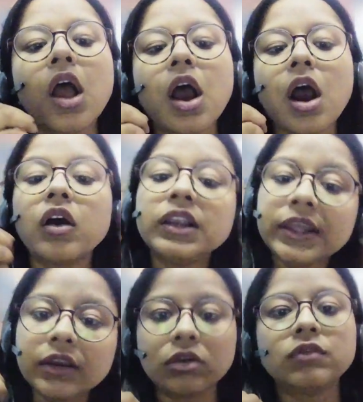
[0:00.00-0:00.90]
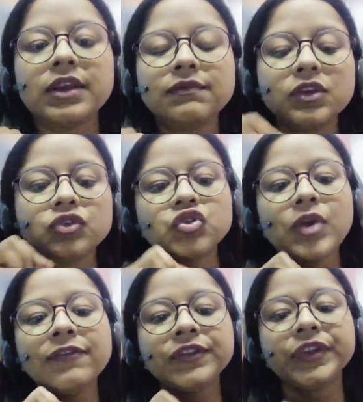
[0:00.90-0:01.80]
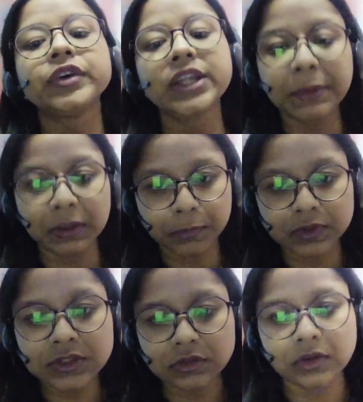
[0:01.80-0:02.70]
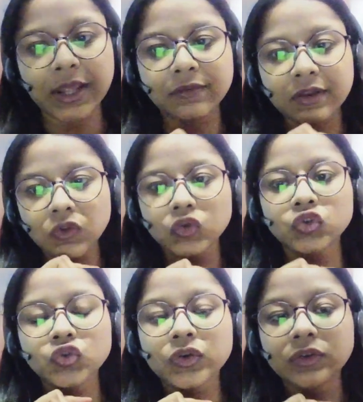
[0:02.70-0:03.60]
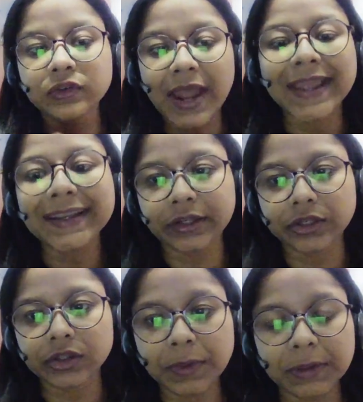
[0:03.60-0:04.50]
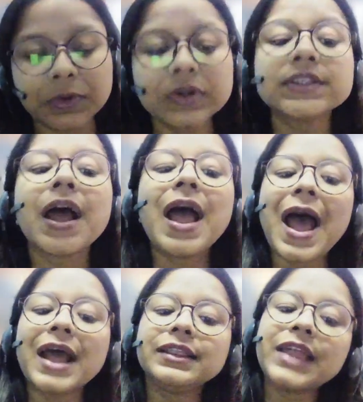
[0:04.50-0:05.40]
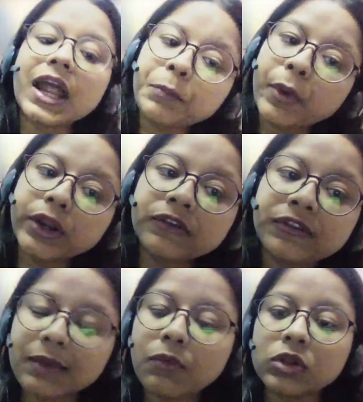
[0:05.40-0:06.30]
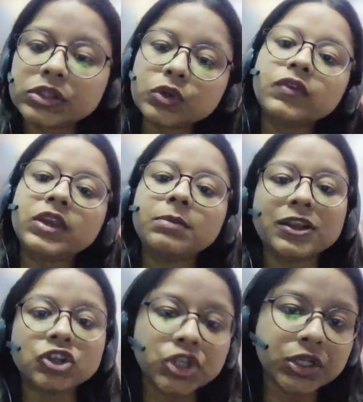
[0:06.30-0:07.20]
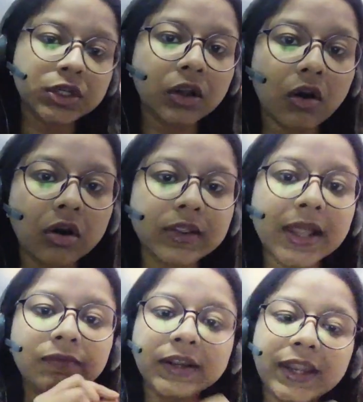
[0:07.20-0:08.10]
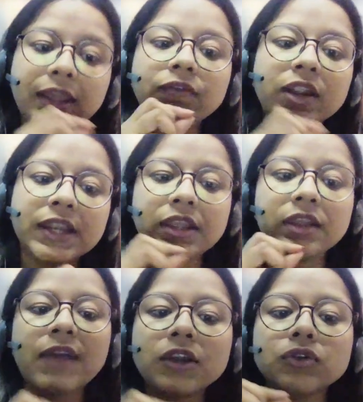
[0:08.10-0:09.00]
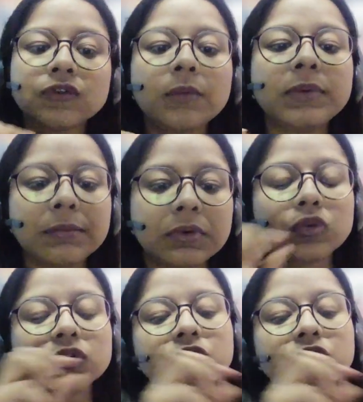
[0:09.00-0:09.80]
earlier when we used to have theory papers, like when we used to write the papers, at that point of time also we mentioned uh, that we take we are taking values from table book.